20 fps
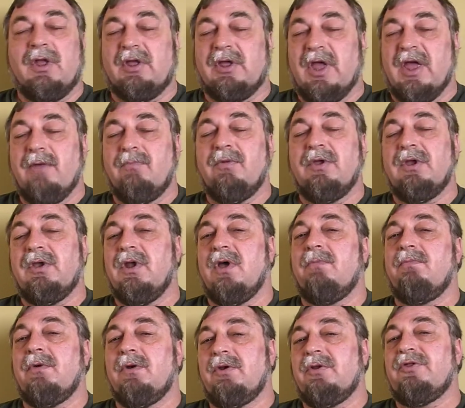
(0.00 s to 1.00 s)
gave me a
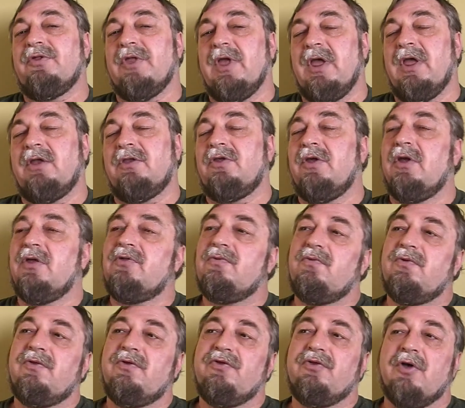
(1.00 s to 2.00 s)
number to stay in touch
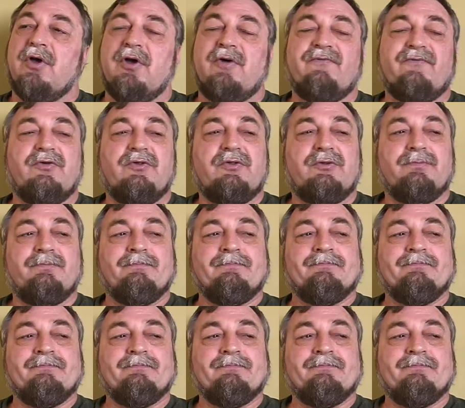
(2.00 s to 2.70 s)
with his office.